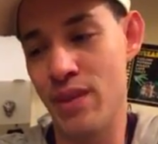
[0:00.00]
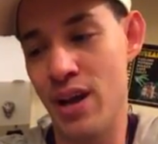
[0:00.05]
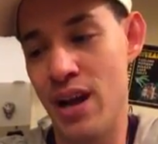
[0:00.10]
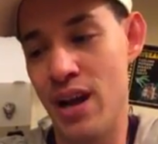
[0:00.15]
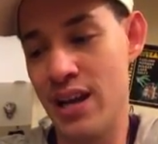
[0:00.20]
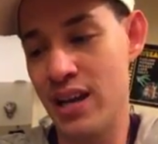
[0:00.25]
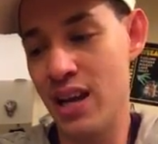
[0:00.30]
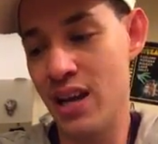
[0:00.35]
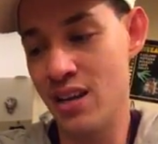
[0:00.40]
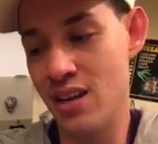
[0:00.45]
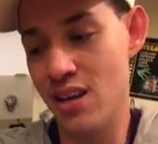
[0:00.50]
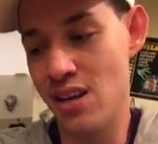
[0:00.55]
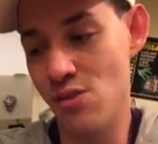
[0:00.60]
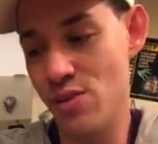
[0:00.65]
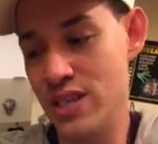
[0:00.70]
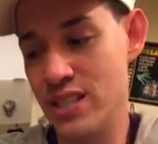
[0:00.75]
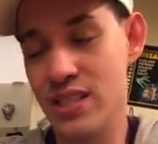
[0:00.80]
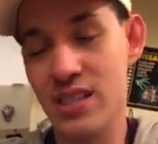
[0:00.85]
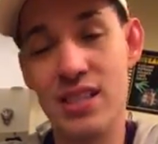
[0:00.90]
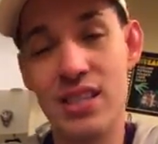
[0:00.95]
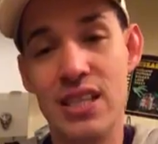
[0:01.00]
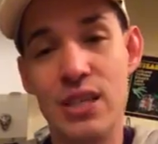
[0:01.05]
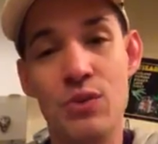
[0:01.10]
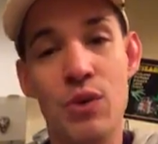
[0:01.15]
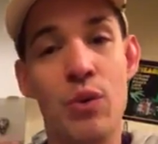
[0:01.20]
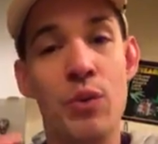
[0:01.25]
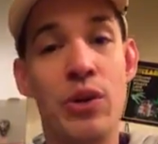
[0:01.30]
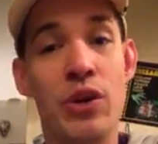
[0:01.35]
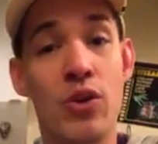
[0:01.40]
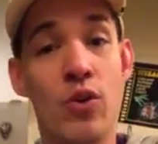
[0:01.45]
I cannot wait to see
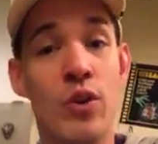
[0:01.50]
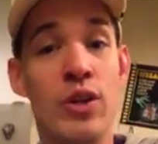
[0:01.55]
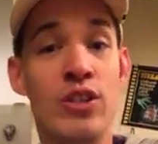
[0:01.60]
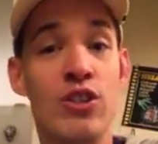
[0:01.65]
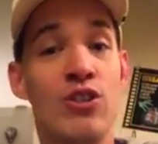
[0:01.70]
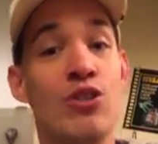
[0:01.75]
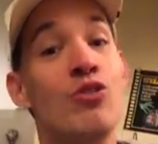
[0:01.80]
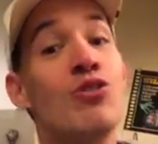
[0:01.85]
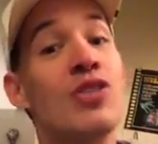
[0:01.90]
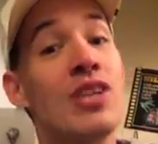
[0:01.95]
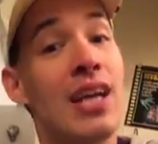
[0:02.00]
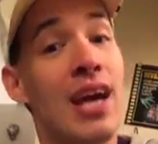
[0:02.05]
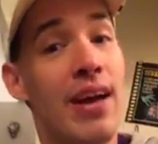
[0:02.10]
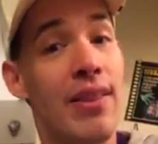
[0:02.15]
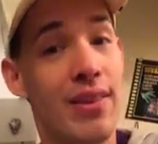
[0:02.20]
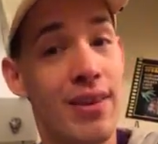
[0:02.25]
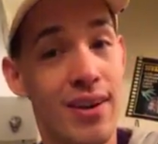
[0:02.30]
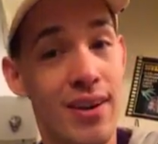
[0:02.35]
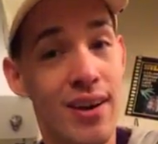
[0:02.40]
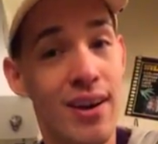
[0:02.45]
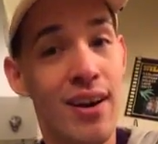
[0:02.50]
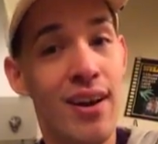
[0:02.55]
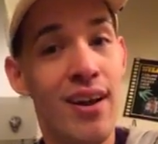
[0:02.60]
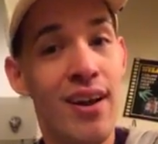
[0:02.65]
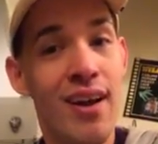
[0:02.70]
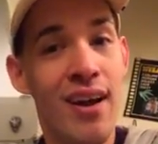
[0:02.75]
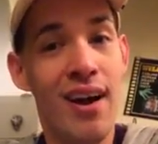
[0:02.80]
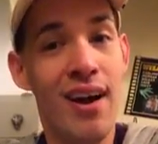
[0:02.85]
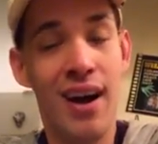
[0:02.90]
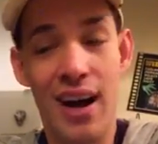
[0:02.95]
what we're going to do together.
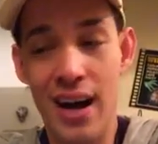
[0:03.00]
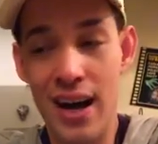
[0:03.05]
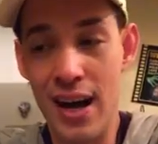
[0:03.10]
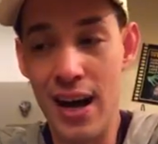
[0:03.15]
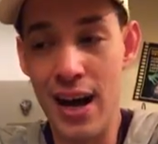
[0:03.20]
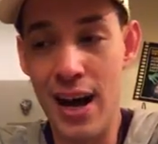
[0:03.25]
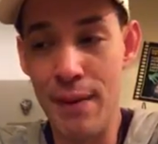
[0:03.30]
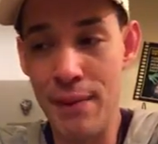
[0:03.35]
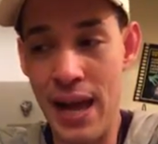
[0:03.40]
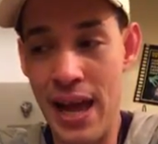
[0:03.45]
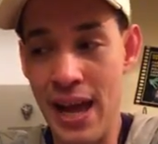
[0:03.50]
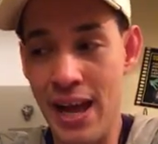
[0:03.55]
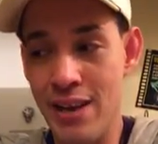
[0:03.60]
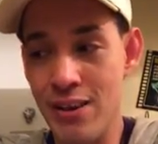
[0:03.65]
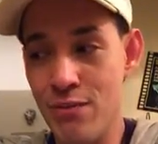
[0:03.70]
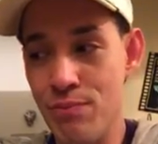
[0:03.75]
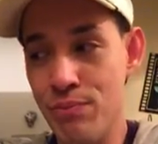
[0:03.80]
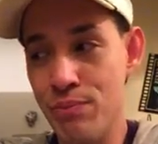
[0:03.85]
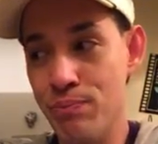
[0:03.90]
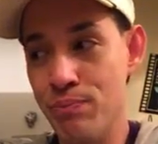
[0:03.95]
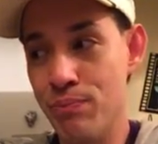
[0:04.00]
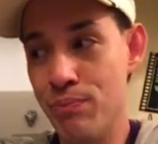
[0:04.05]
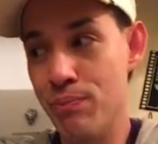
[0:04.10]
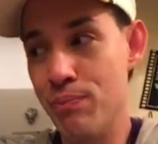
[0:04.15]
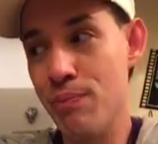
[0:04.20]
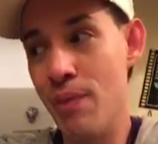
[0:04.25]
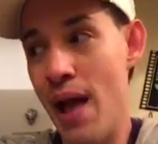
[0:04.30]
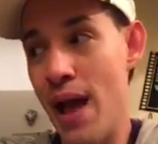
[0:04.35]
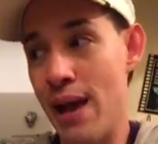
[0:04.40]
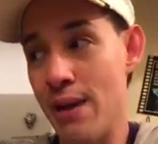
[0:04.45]
And
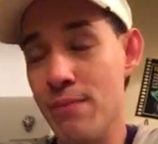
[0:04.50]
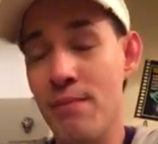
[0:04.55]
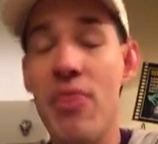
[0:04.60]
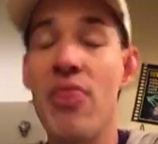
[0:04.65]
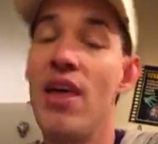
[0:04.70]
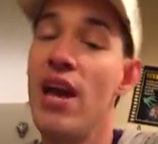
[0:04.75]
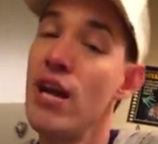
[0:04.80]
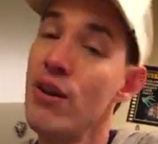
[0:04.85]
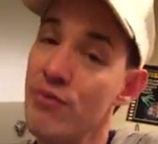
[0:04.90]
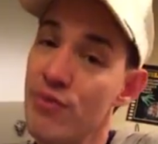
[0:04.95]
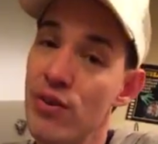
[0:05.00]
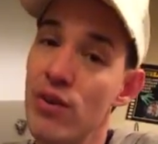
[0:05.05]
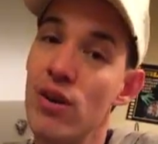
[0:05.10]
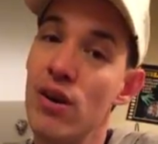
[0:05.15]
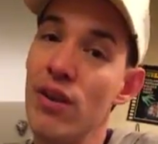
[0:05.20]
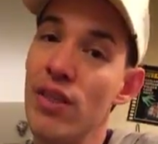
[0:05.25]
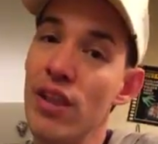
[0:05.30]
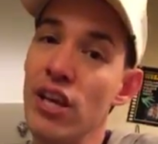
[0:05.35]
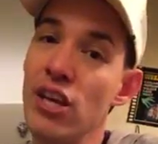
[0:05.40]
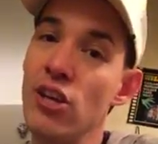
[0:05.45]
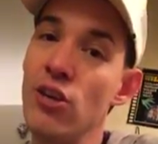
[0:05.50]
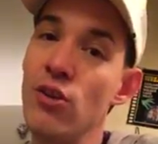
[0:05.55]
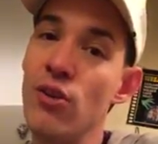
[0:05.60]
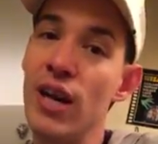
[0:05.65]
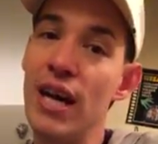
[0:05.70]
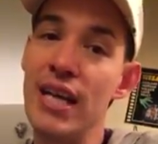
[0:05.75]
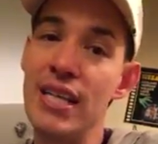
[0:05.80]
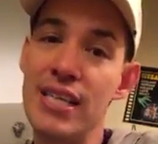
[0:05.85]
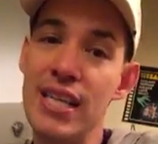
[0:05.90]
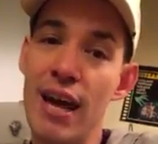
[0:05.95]
I'm thankful that you
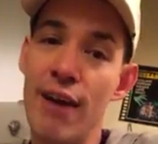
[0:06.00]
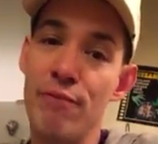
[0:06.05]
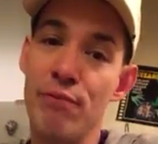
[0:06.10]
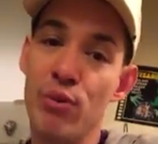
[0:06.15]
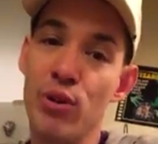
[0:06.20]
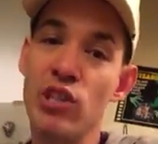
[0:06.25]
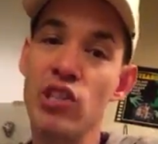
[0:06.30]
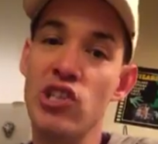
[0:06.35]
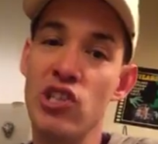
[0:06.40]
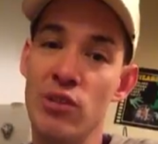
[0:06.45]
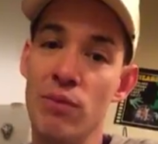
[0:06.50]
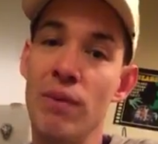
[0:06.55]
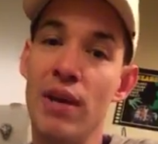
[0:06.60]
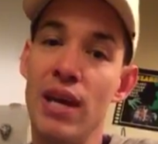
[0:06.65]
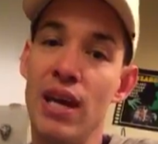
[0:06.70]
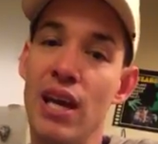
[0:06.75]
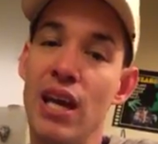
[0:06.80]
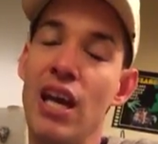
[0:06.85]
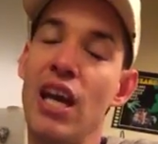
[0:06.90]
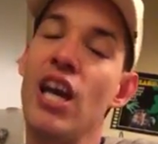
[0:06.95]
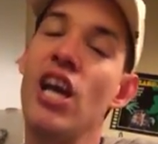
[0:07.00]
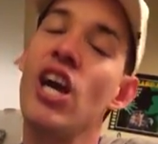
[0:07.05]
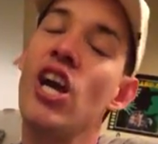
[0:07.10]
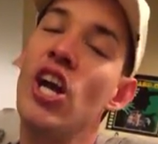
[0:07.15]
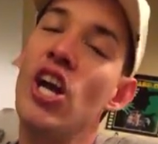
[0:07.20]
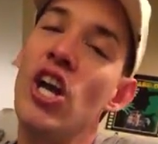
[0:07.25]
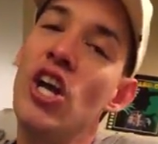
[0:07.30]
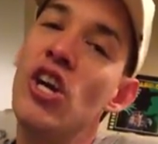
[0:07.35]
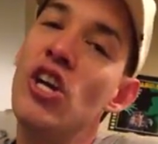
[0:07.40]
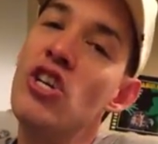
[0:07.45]
guys have pushed me
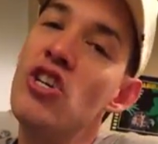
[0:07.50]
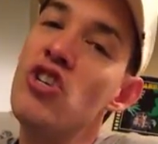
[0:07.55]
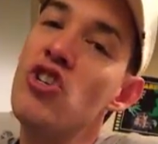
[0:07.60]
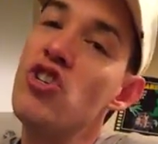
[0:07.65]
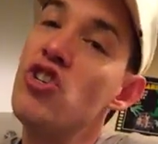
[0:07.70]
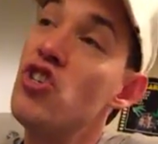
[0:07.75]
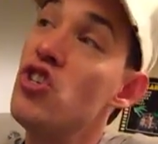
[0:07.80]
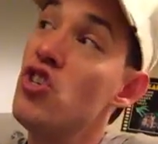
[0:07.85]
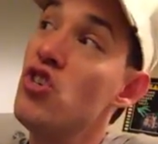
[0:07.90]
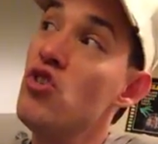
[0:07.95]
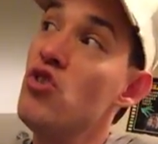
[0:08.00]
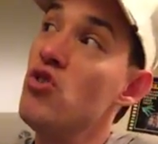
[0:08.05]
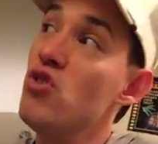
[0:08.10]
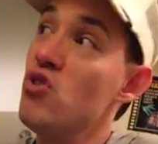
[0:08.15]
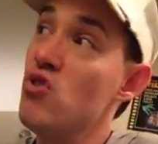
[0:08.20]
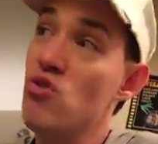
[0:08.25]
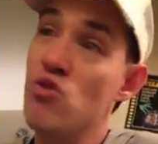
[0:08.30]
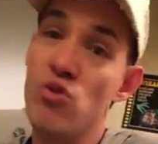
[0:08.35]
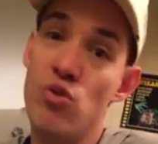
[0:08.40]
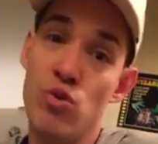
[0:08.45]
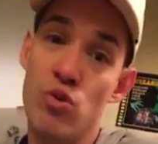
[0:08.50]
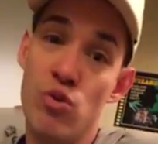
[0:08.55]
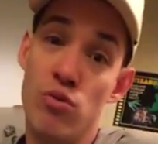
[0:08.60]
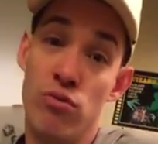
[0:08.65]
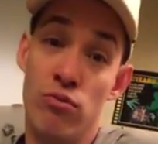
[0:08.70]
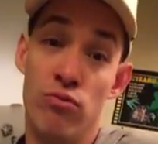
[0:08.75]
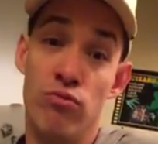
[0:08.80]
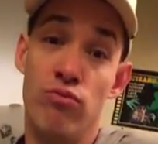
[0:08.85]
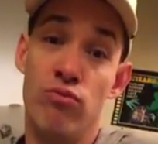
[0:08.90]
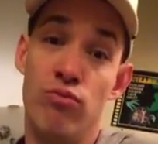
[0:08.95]

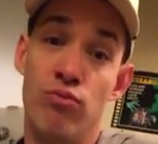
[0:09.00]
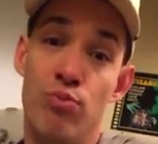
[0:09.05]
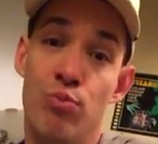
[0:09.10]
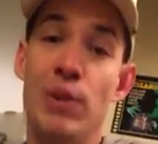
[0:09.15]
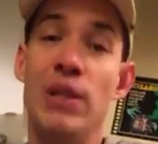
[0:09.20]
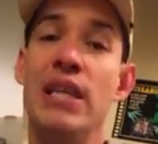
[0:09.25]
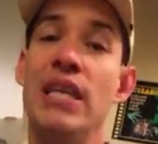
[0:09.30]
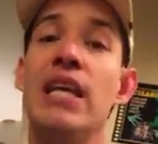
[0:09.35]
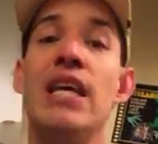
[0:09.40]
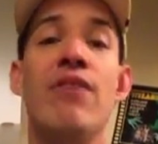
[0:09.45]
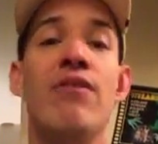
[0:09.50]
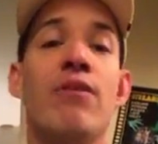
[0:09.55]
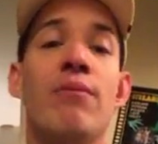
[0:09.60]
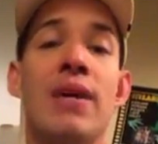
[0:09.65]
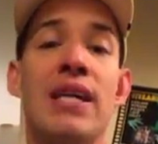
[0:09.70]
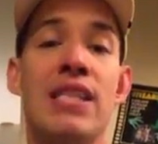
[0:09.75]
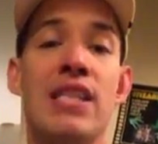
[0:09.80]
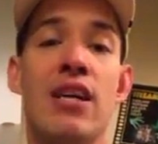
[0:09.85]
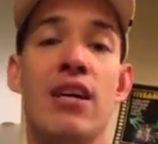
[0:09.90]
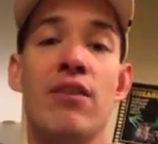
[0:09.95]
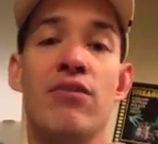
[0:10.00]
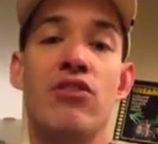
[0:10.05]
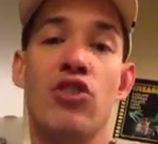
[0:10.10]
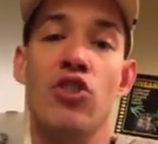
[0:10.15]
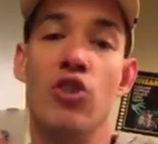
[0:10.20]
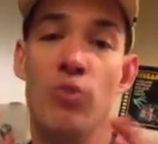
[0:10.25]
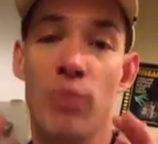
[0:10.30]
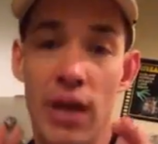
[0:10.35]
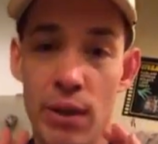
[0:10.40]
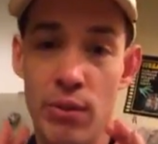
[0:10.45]
to believe in myself
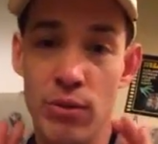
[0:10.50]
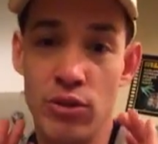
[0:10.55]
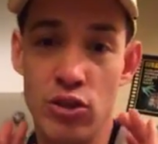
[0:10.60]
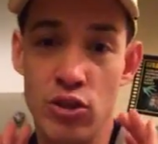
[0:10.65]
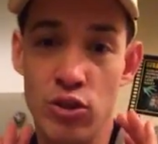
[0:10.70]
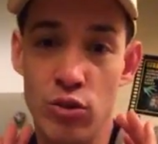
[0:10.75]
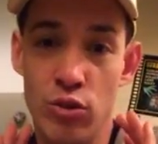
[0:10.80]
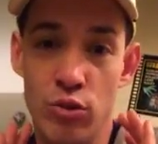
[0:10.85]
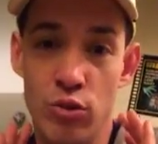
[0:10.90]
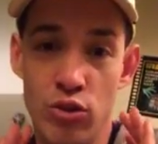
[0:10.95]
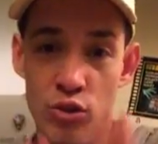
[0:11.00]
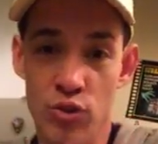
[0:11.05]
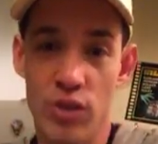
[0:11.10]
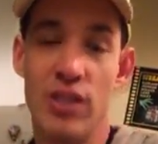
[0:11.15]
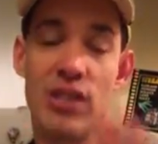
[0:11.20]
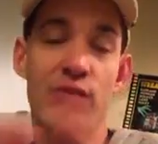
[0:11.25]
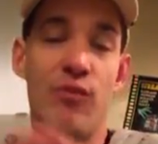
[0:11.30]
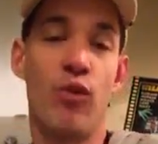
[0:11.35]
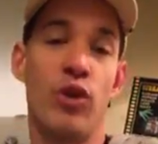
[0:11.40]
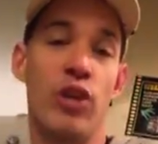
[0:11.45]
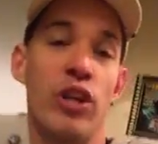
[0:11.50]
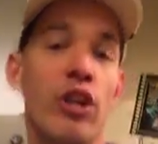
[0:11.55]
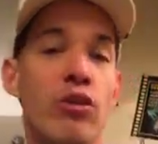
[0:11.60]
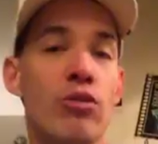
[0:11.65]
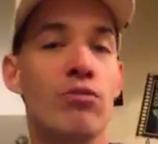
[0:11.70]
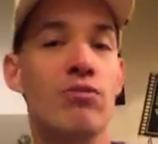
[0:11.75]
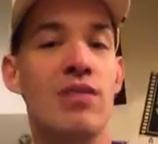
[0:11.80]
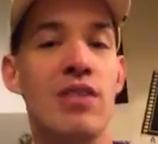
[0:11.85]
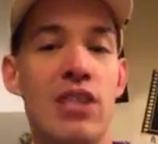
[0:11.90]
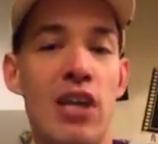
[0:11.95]
to be able to do this for you.
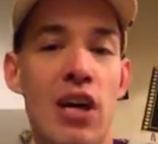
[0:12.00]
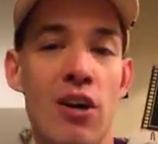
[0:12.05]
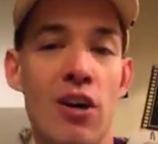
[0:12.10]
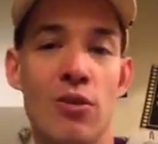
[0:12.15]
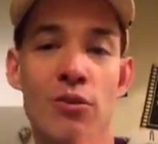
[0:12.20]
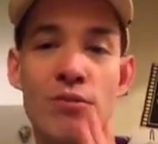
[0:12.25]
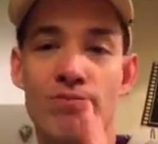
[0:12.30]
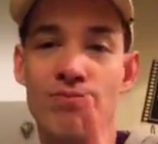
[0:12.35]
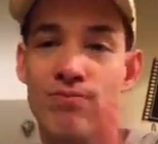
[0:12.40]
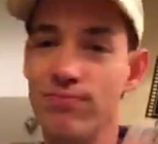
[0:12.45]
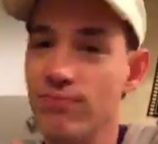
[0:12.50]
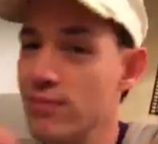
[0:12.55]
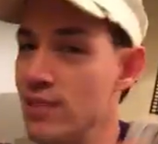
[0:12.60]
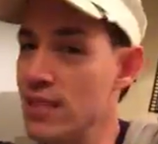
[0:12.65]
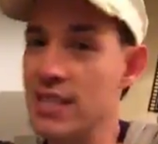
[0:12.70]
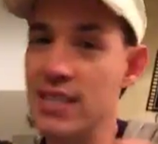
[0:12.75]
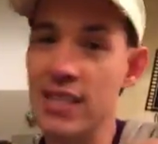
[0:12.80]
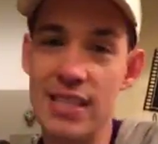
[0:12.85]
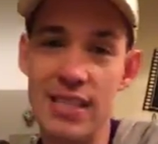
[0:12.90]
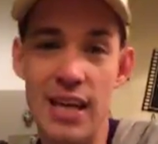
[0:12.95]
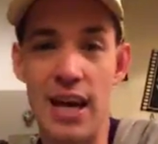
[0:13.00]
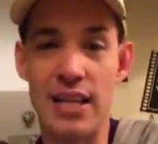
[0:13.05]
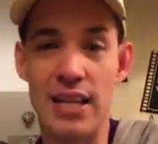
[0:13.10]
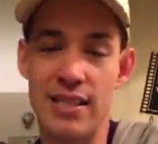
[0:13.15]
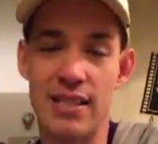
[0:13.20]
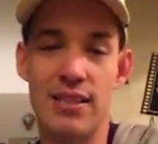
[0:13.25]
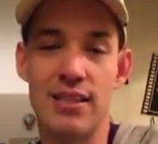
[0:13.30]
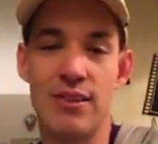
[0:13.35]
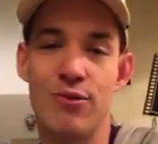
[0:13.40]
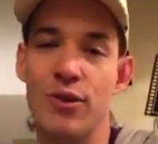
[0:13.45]
So this is us.
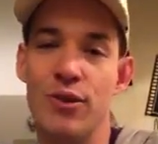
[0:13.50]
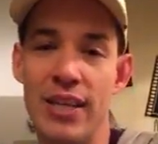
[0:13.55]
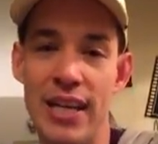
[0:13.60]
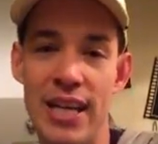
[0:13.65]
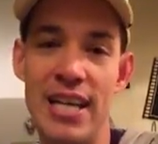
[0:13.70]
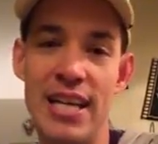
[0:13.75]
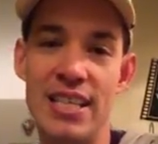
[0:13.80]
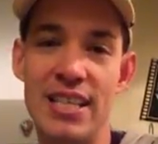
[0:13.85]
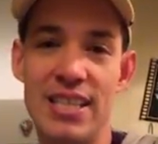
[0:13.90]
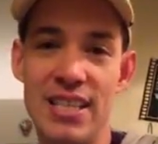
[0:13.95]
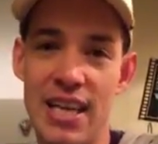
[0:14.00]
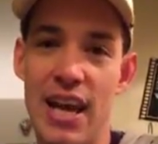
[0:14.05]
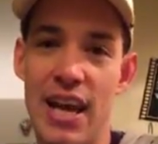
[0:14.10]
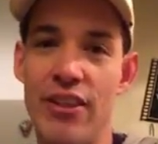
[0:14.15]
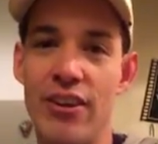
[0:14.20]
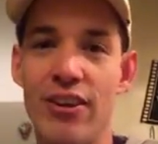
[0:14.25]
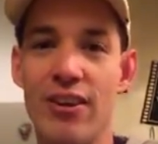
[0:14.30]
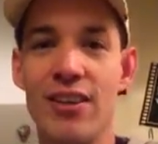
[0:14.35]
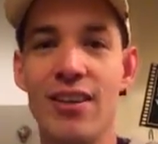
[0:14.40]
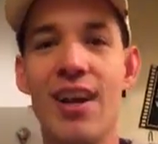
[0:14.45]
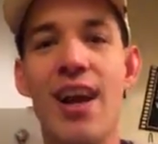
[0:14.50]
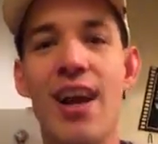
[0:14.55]
We're in it together.